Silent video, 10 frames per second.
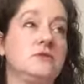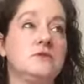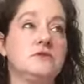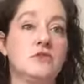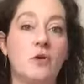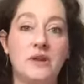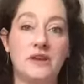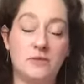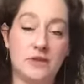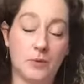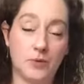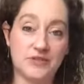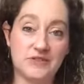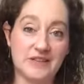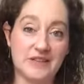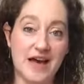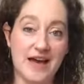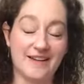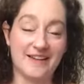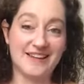so many people to see
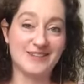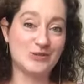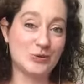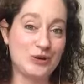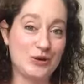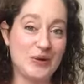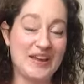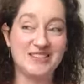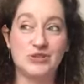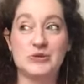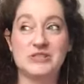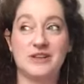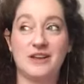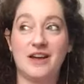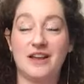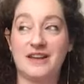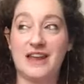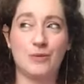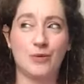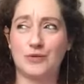that in so many ways. There was a
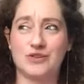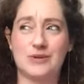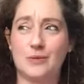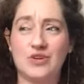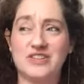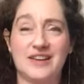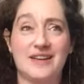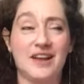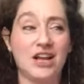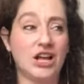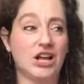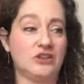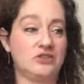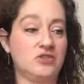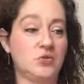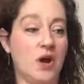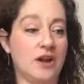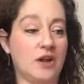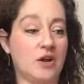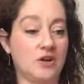neighbor, for some reason, she was
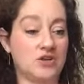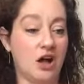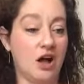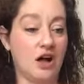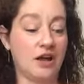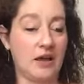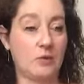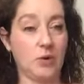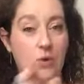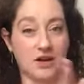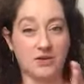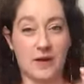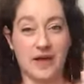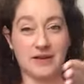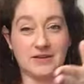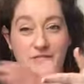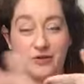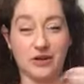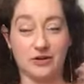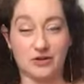walking her dog and we walked by in
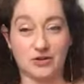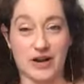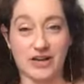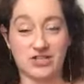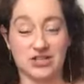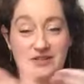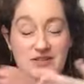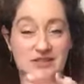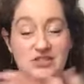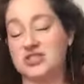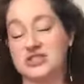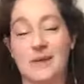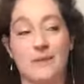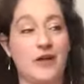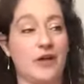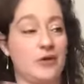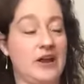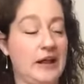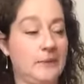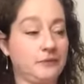different directions. This just happened the other day.